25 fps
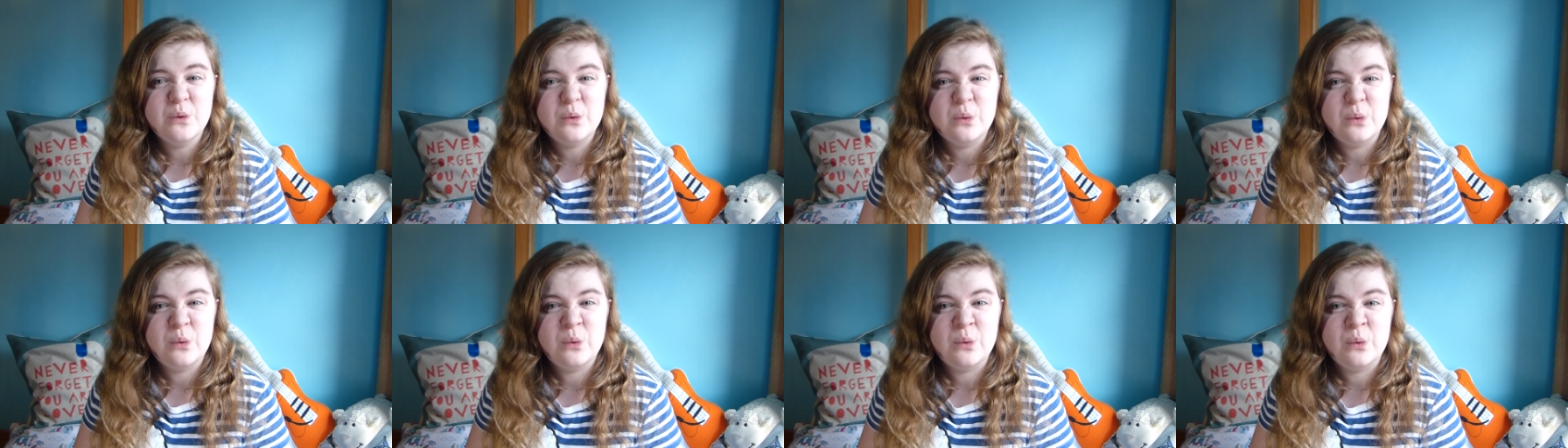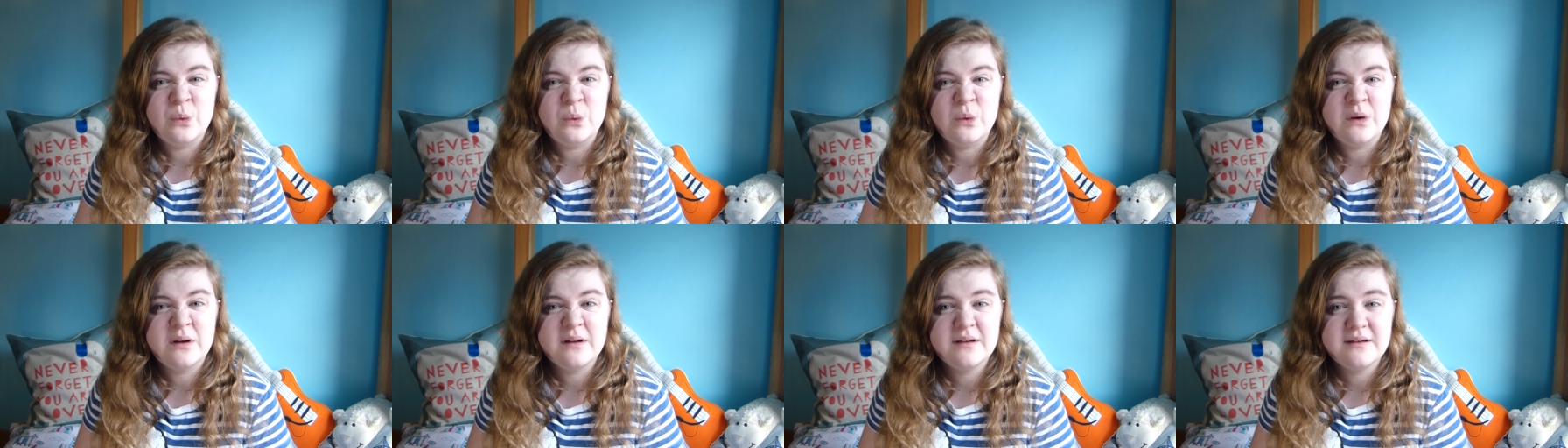
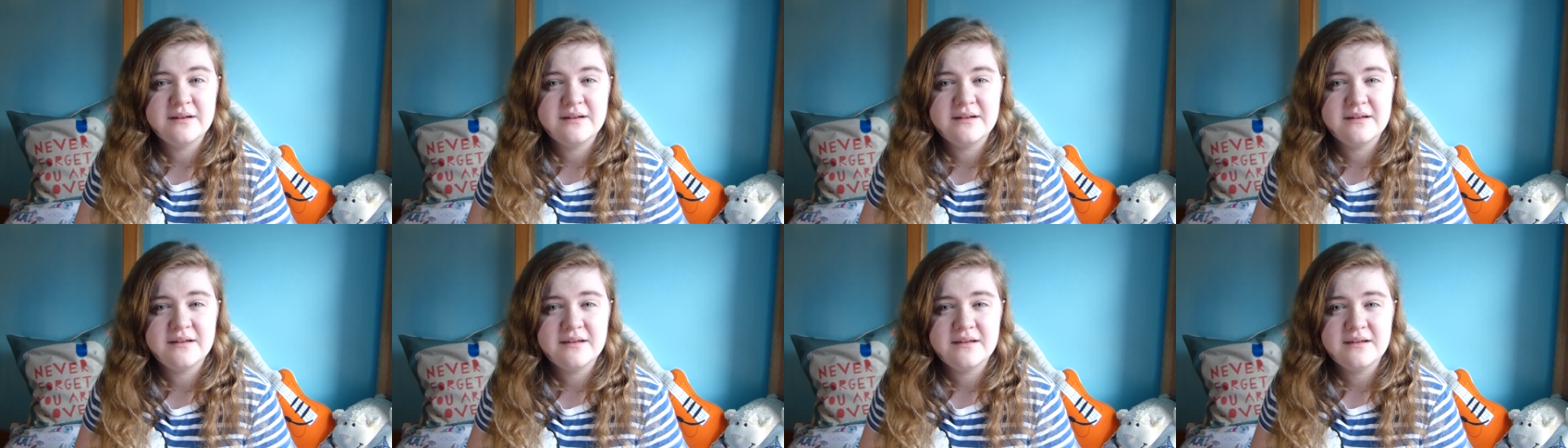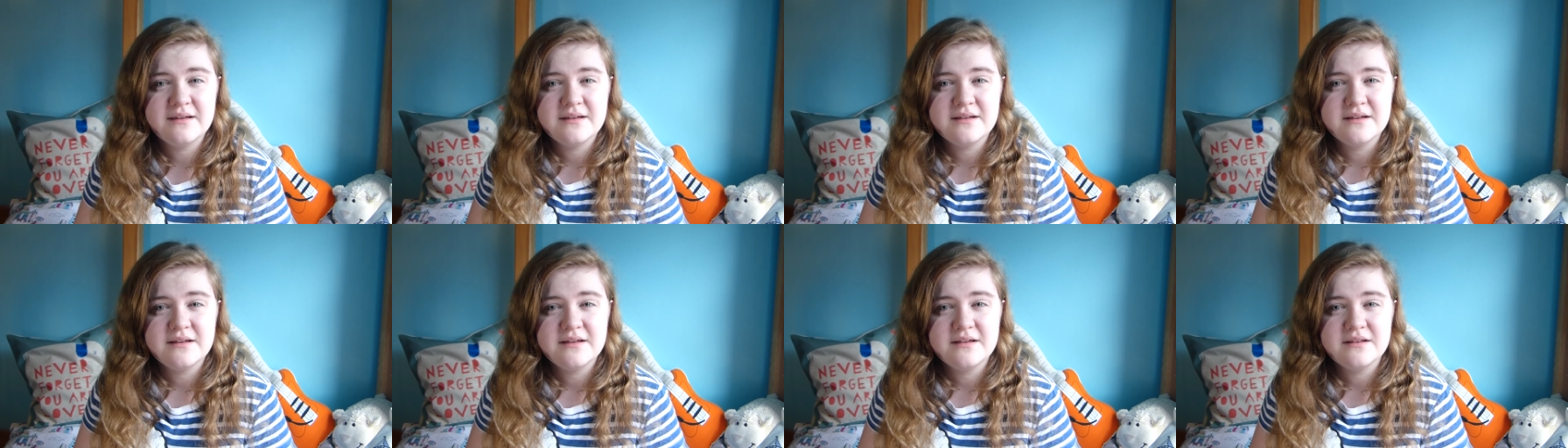or
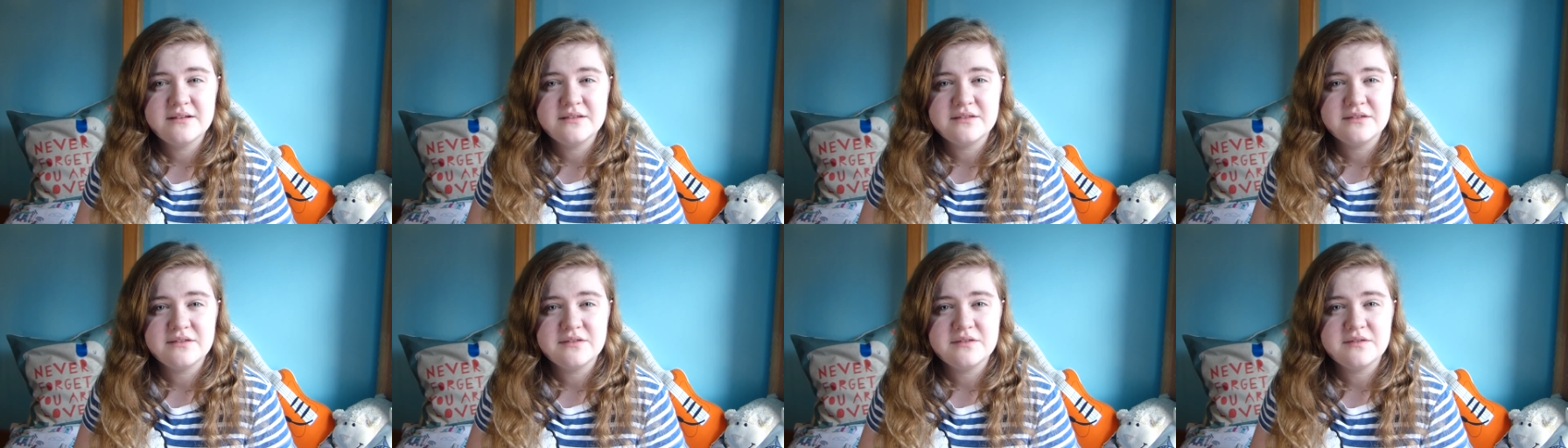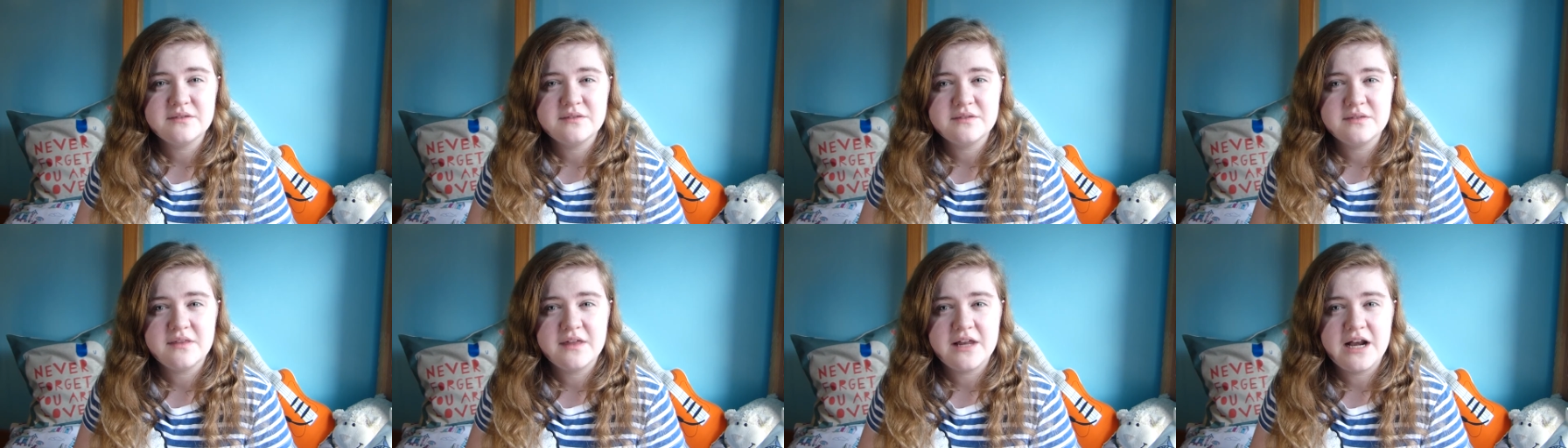
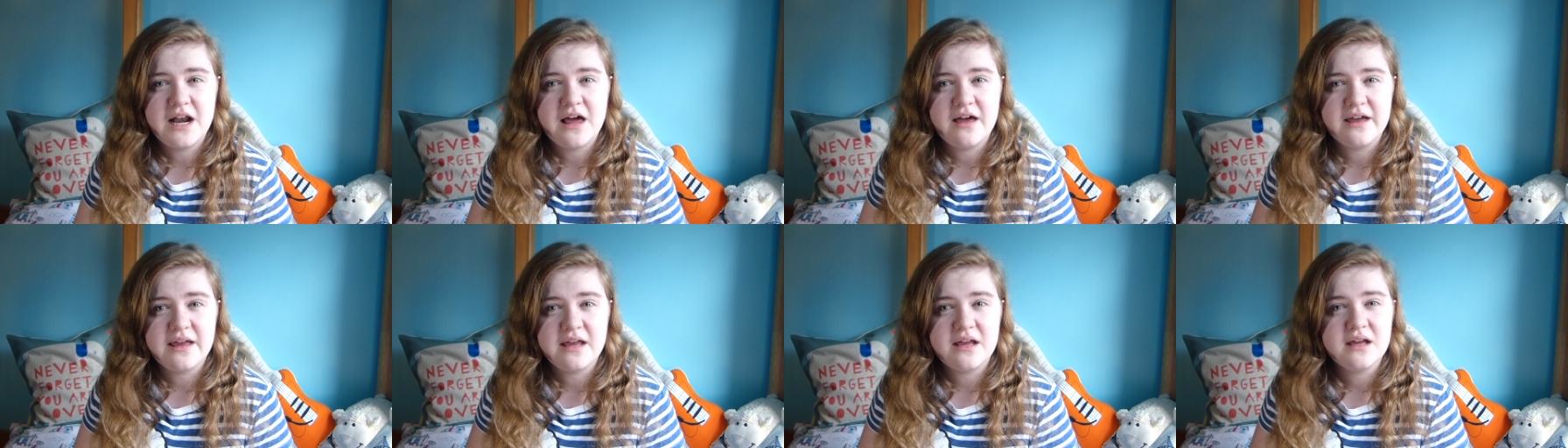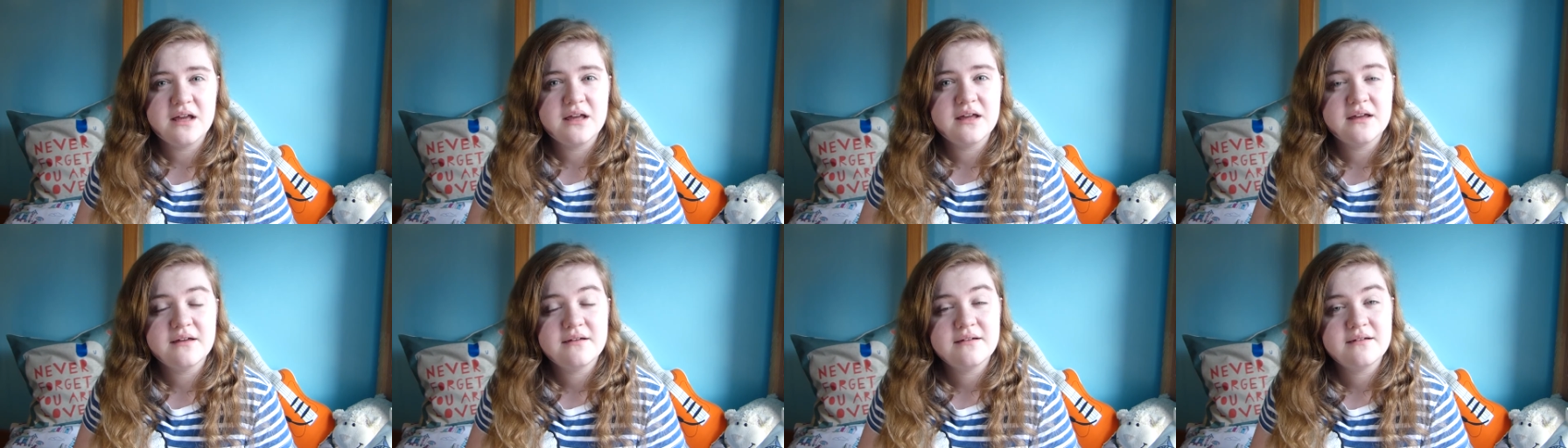the
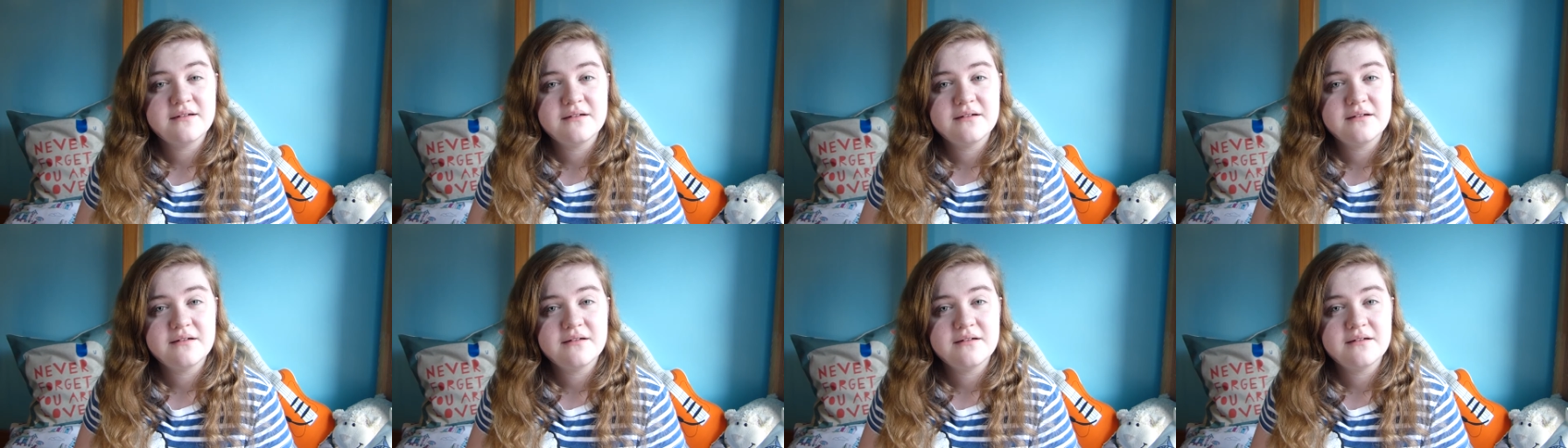like